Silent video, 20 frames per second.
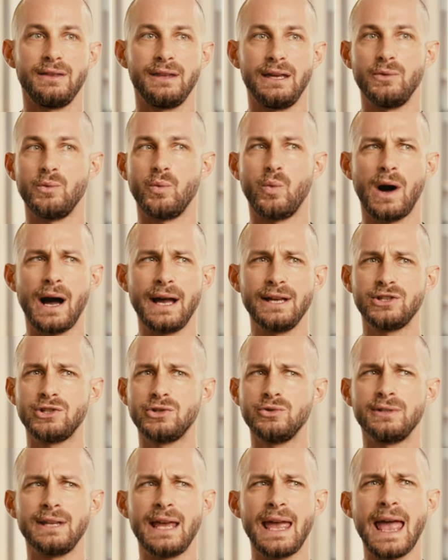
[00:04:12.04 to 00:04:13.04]
then why
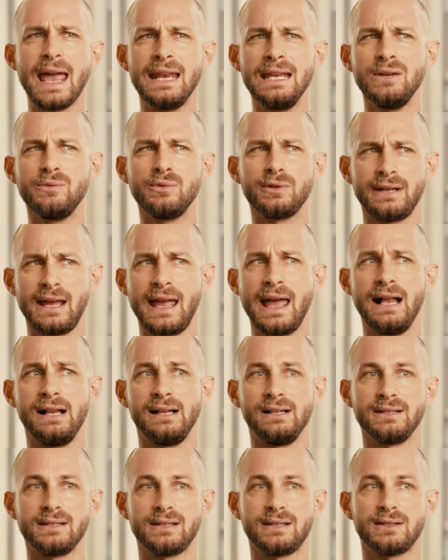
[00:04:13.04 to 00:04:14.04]
should anyone
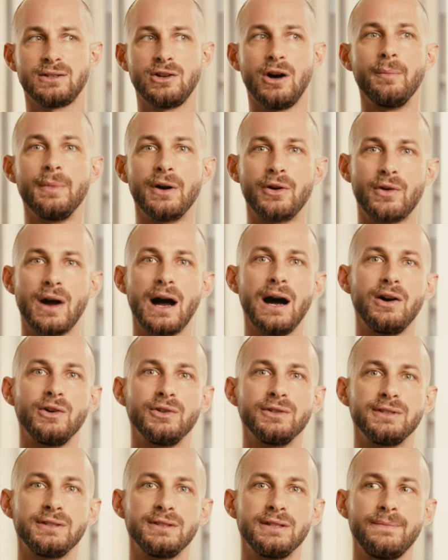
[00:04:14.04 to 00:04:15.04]
else come
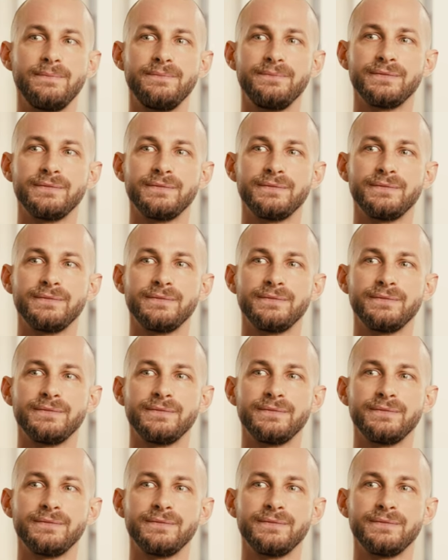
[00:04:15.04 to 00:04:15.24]
around